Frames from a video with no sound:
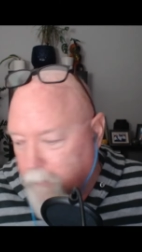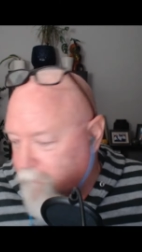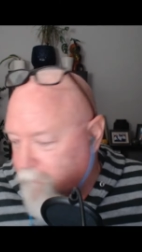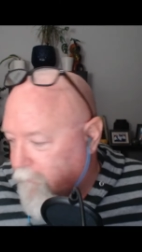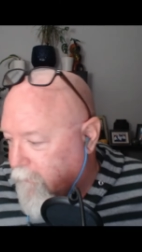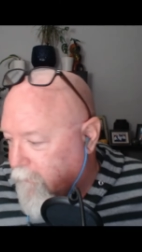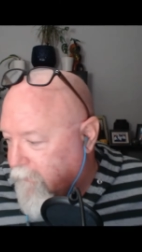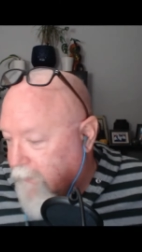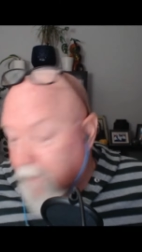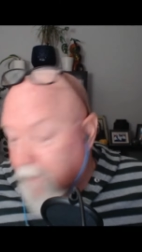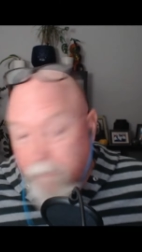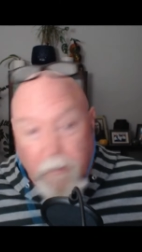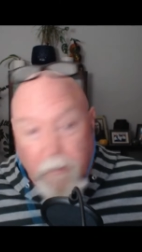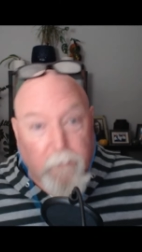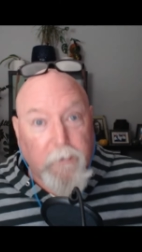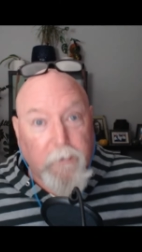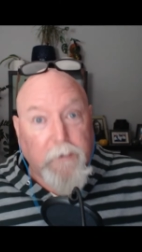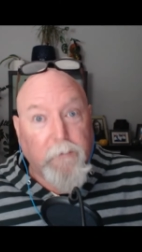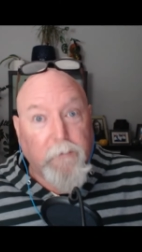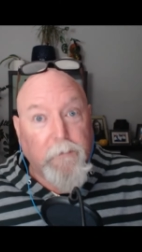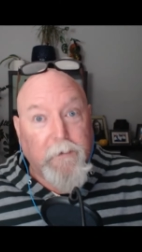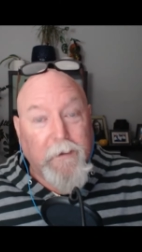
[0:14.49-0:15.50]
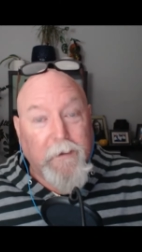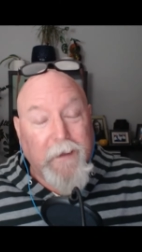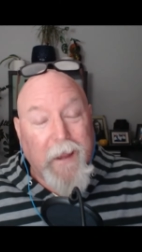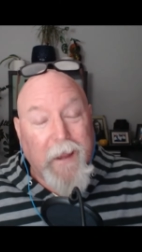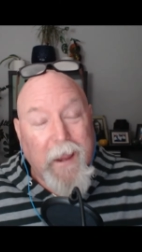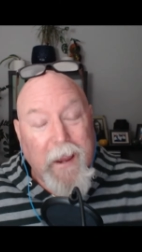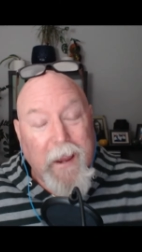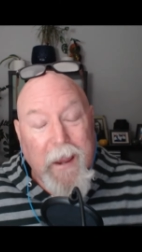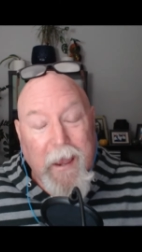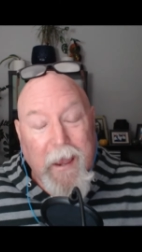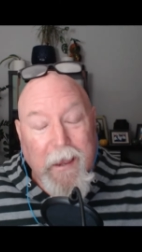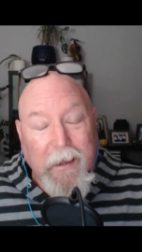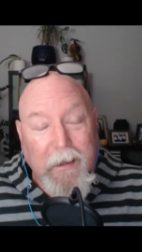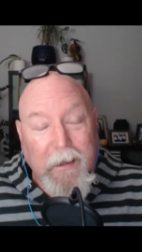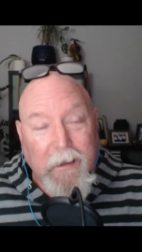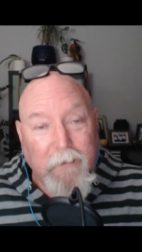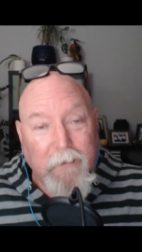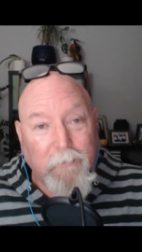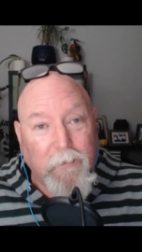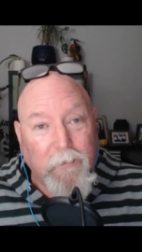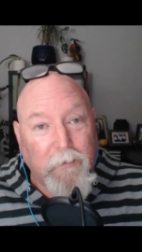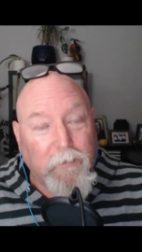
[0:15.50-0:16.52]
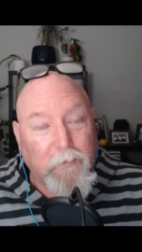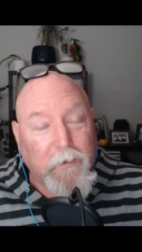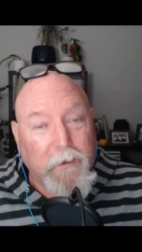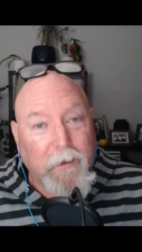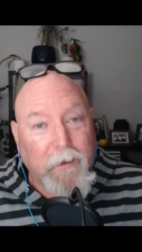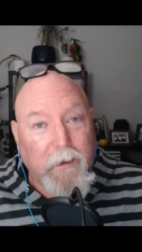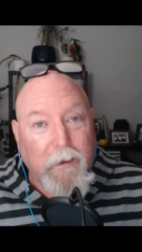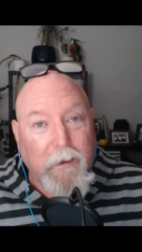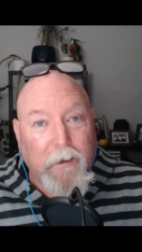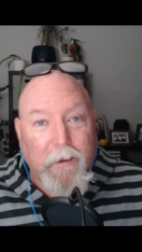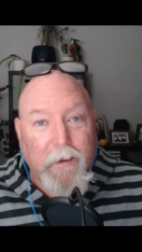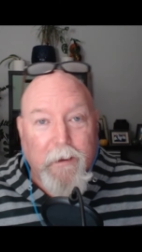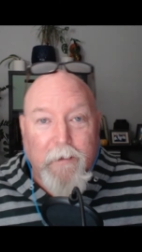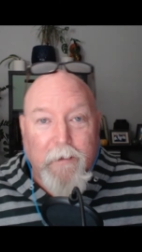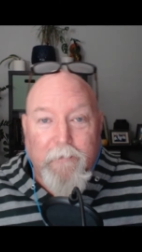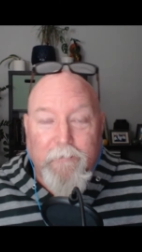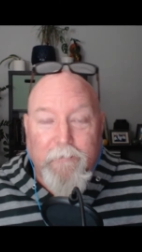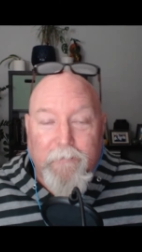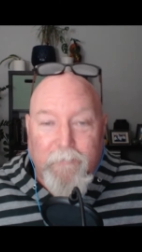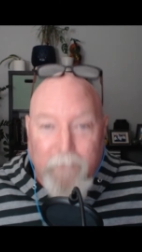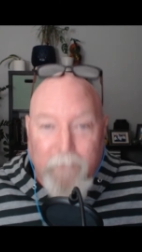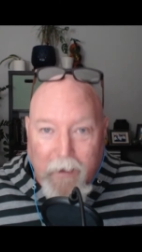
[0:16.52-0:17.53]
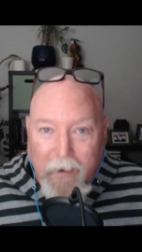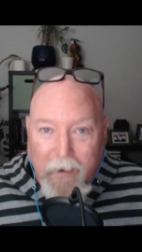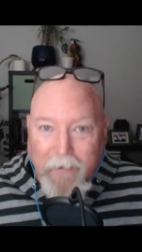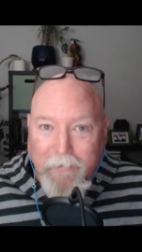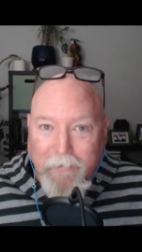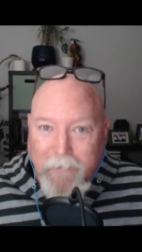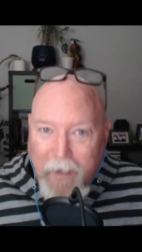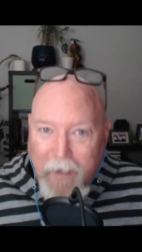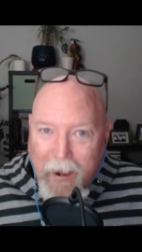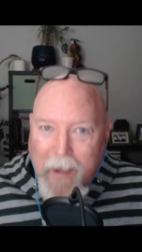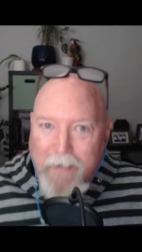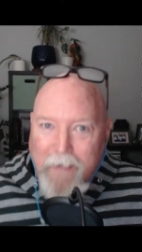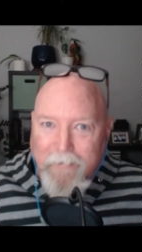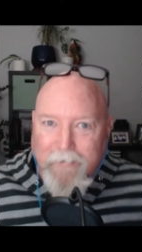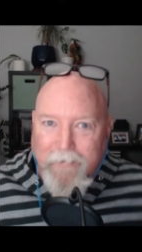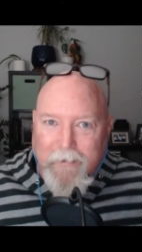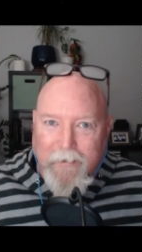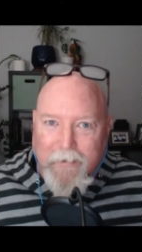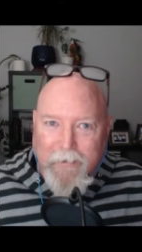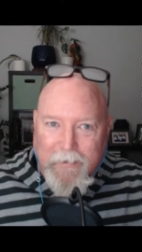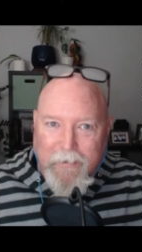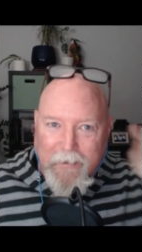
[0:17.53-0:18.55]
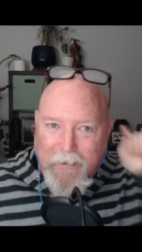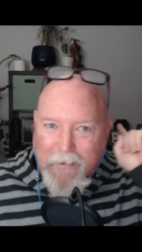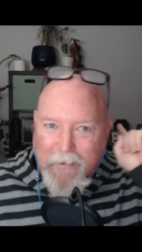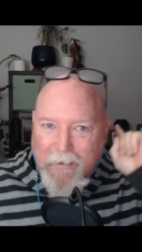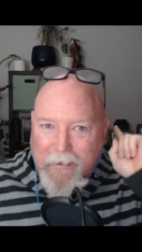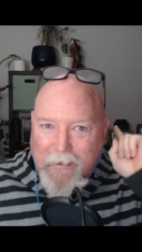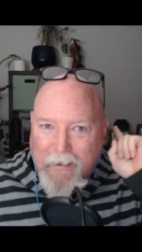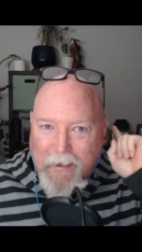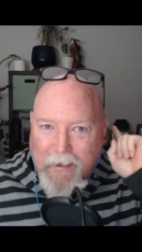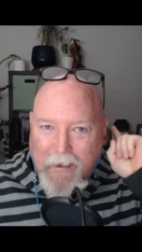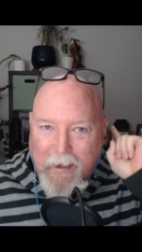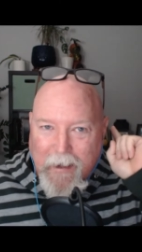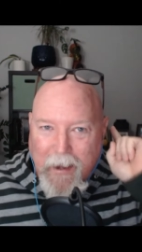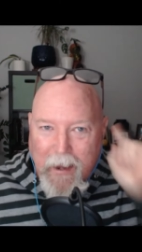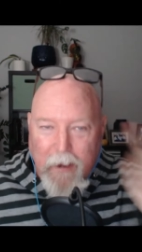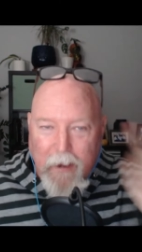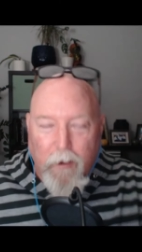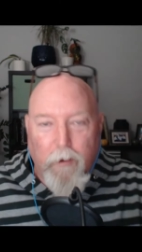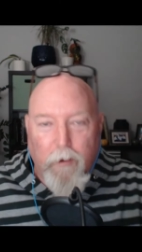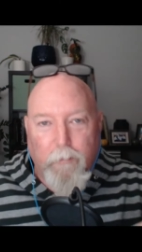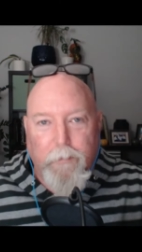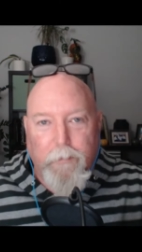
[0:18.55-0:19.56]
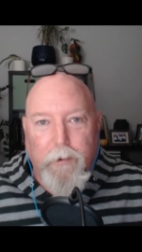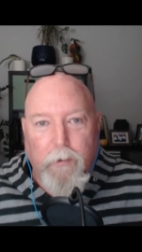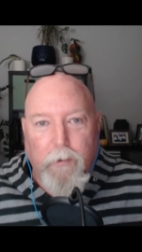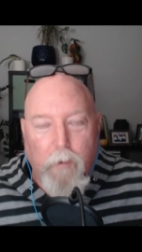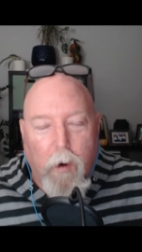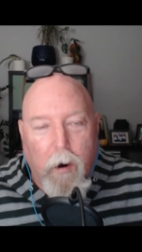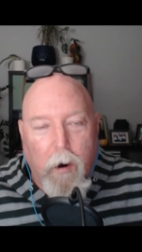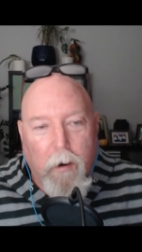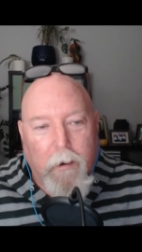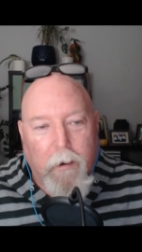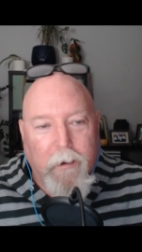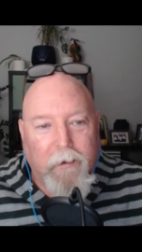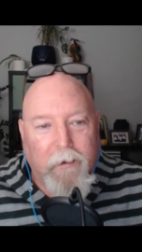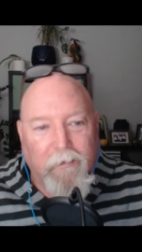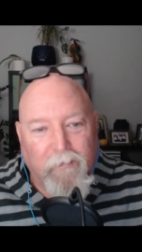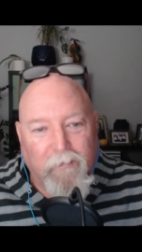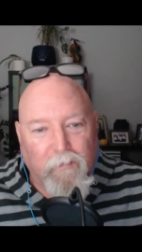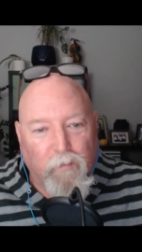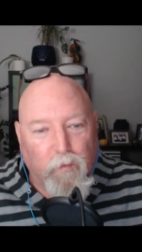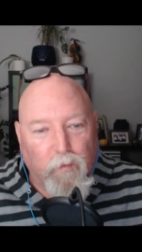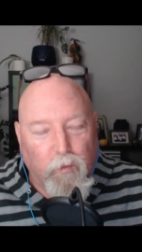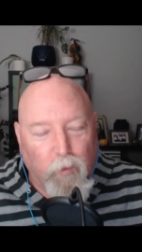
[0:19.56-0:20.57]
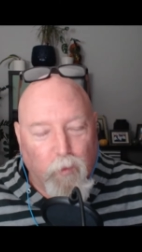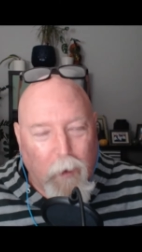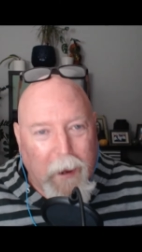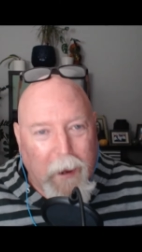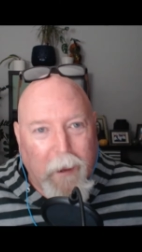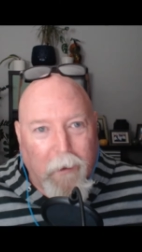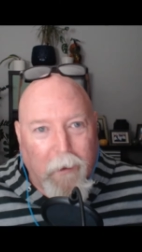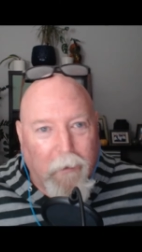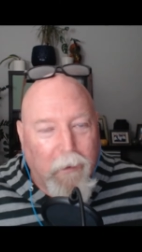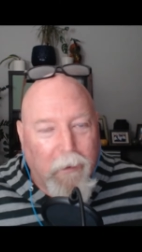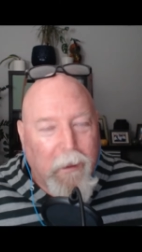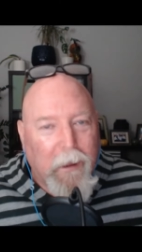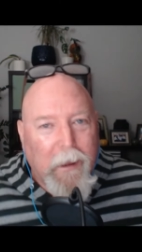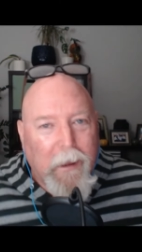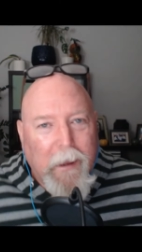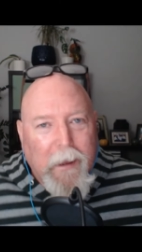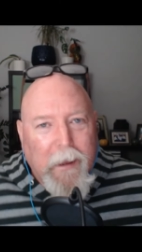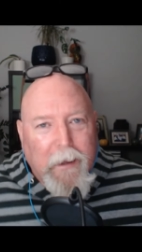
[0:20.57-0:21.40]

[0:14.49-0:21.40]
Mark from the States, how are we doing today? I am doing fantastic. I hope you are as well.